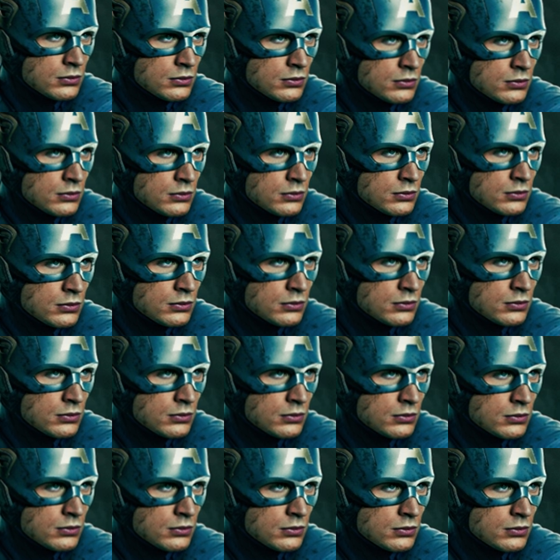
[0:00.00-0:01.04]

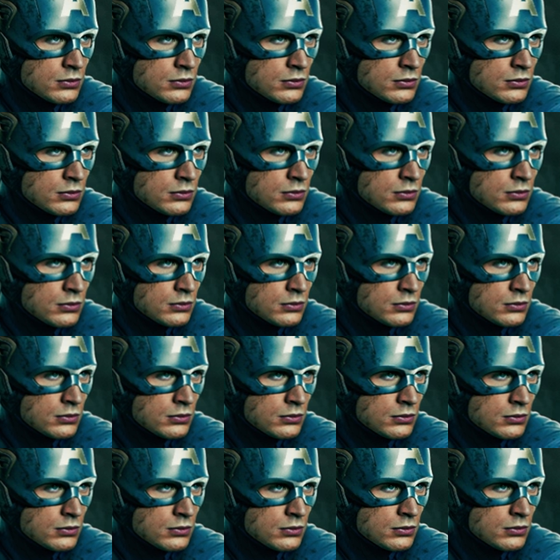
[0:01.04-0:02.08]

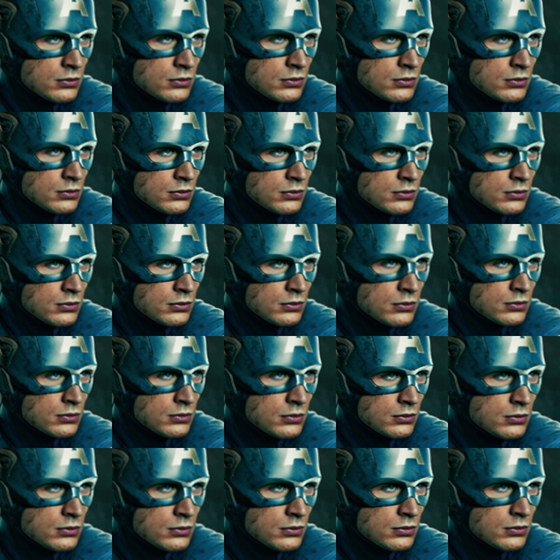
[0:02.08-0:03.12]

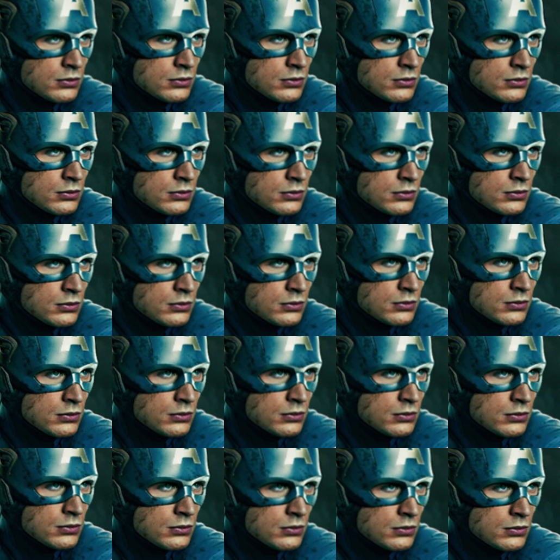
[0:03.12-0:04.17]

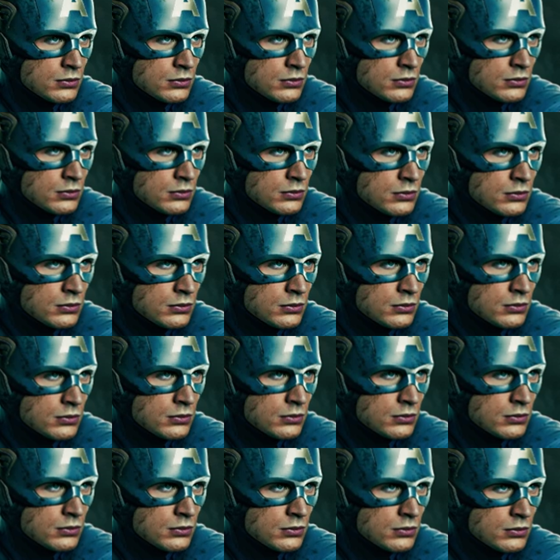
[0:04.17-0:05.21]

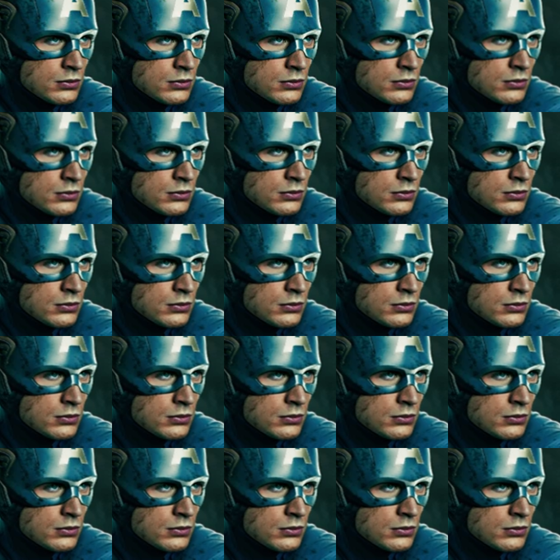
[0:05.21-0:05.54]
[no speech]